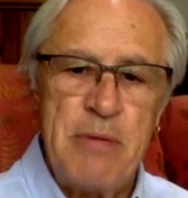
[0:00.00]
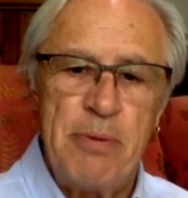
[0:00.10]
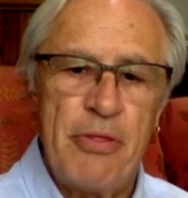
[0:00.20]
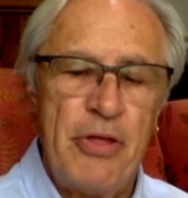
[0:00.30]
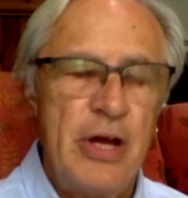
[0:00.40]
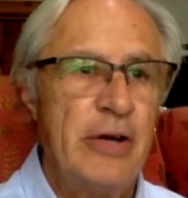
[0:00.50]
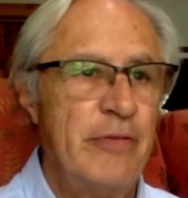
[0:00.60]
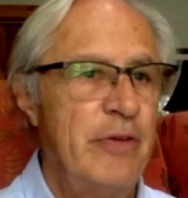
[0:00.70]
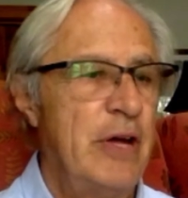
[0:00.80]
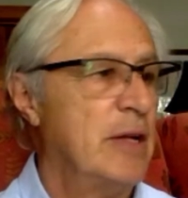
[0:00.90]
people think
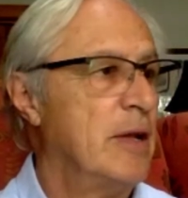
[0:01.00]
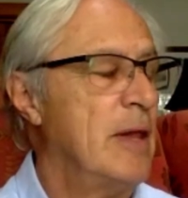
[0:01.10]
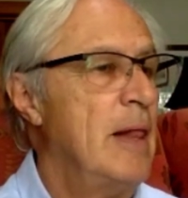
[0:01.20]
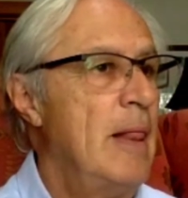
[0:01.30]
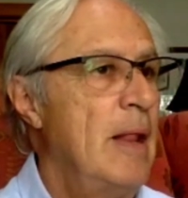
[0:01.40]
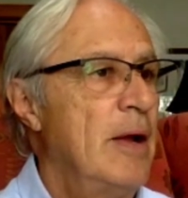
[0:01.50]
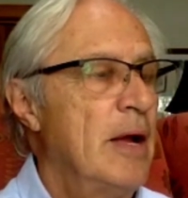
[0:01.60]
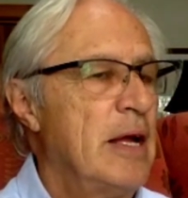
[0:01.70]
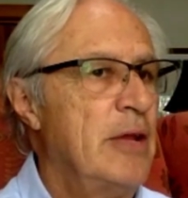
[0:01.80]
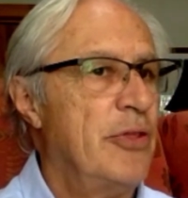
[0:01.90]
of it
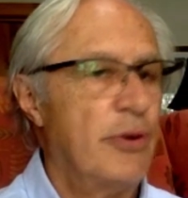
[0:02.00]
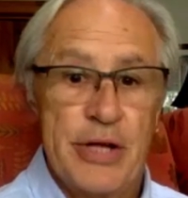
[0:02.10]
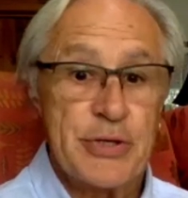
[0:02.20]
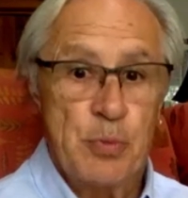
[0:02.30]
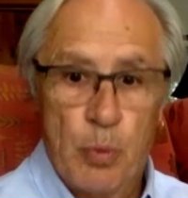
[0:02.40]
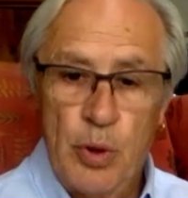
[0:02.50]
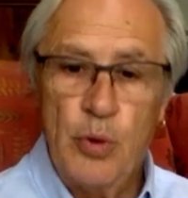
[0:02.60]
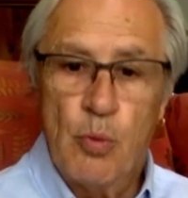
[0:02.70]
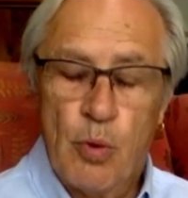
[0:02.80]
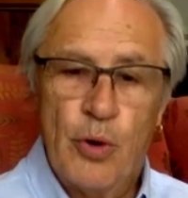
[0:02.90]
either as
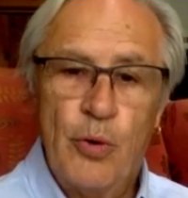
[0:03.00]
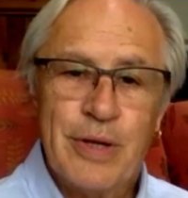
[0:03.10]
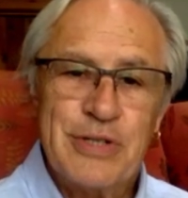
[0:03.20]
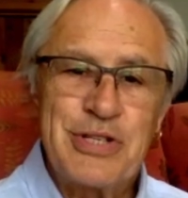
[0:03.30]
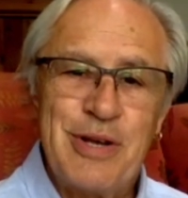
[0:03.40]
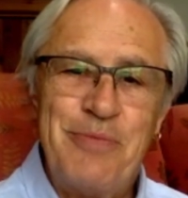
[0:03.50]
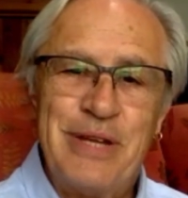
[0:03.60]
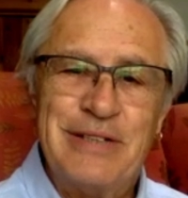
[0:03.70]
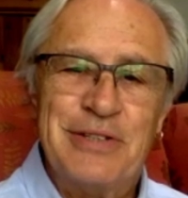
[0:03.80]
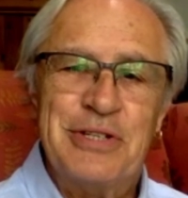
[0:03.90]
woo woo and
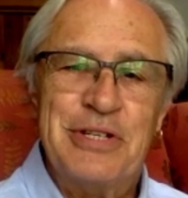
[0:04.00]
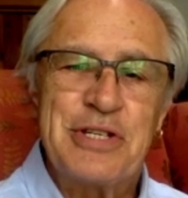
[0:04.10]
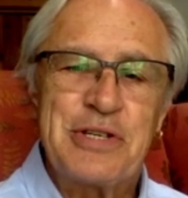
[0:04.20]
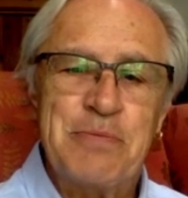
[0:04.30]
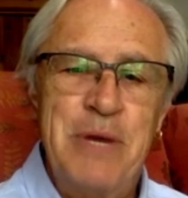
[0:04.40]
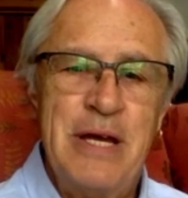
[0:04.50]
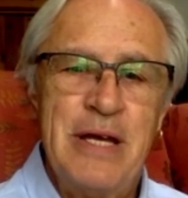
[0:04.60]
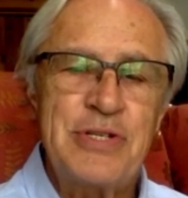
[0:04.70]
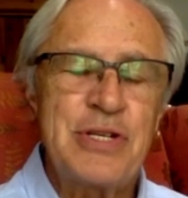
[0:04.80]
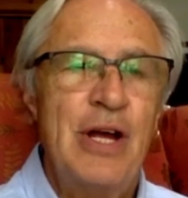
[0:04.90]
something to
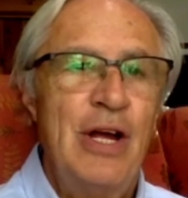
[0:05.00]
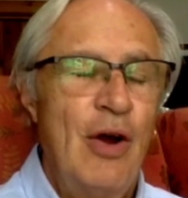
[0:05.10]
dismiss,